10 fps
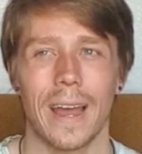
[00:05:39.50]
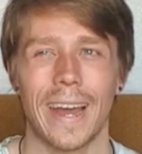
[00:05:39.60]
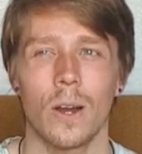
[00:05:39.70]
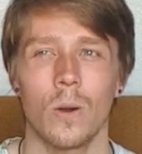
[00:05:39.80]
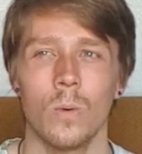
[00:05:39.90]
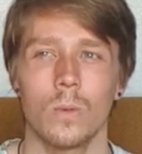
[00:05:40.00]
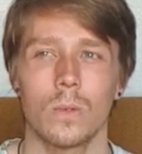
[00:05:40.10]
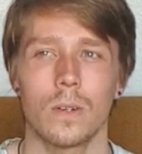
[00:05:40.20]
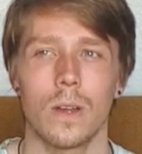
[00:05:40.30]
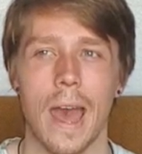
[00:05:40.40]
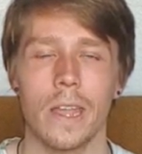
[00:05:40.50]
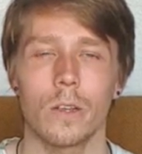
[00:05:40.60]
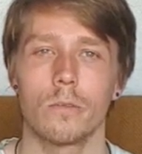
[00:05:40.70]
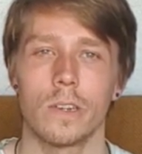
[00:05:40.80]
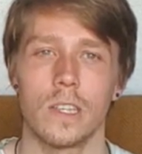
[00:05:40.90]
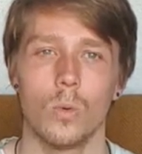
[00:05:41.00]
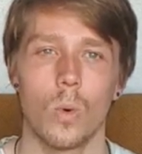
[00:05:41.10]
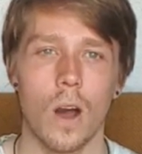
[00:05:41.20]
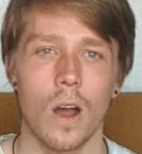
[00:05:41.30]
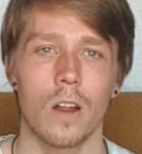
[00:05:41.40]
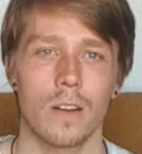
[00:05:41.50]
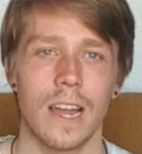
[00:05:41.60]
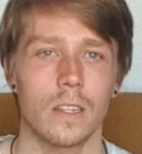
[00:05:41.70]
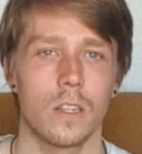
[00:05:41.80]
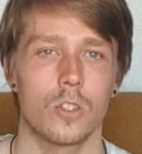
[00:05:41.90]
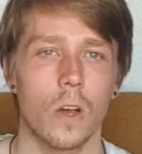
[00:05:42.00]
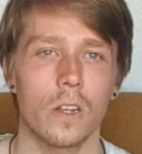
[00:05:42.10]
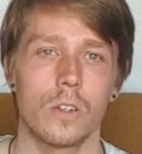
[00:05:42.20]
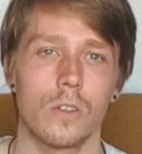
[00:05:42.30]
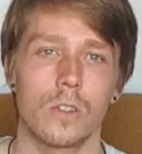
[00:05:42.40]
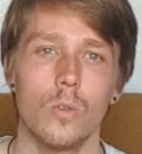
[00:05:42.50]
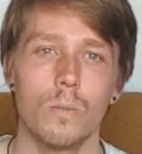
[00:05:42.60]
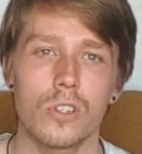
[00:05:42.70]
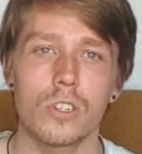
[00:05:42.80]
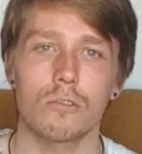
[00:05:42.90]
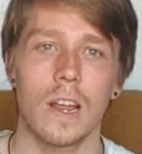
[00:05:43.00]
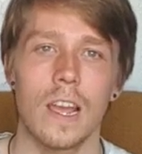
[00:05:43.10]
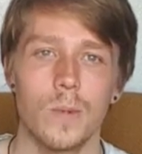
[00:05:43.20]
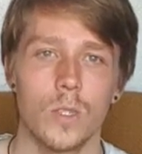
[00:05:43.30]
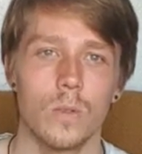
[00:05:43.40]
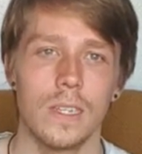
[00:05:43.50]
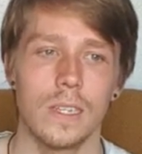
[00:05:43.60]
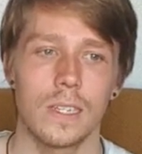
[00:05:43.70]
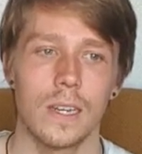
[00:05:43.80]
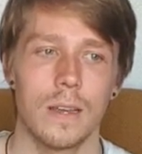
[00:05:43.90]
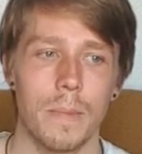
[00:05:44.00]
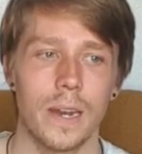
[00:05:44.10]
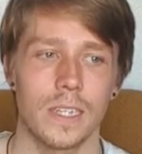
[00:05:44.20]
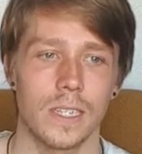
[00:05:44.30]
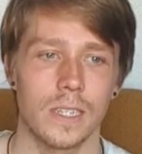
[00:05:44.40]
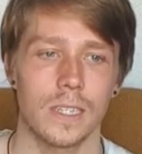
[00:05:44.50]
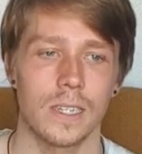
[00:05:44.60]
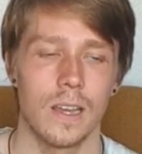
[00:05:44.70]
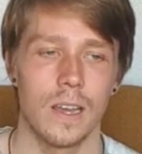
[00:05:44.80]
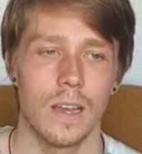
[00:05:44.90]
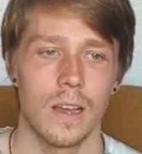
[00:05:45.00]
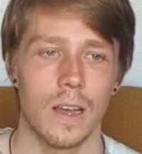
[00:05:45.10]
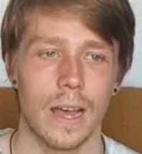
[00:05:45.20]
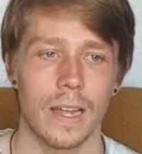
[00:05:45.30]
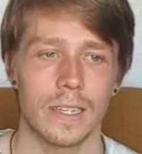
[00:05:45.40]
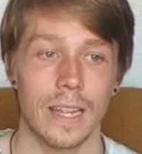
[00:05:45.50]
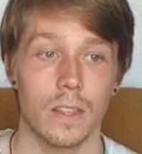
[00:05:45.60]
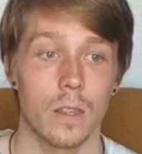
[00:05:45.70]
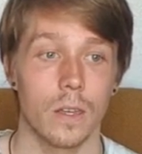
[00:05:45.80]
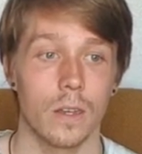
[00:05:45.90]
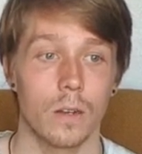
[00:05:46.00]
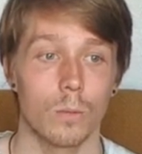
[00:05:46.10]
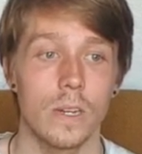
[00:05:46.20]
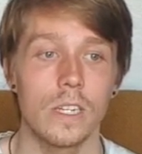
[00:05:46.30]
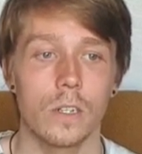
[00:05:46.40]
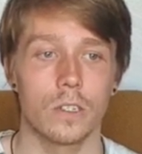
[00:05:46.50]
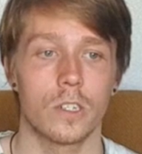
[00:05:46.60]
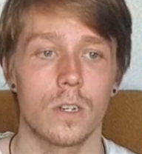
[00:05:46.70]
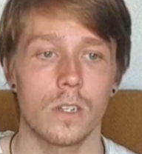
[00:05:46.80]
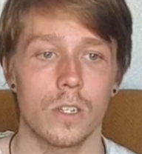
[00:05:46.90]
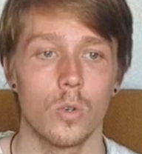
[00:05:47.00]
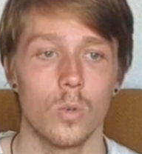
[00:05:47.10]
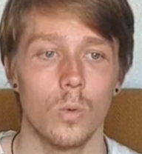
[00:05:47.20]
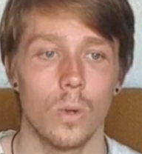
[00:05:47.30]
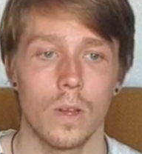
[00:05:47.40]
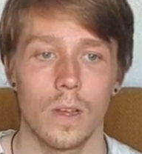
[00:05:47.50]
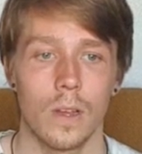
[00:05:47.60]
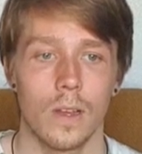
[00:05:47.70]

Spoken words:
how angry you are at the doctors who prescribed you these medicines, and at the researchers who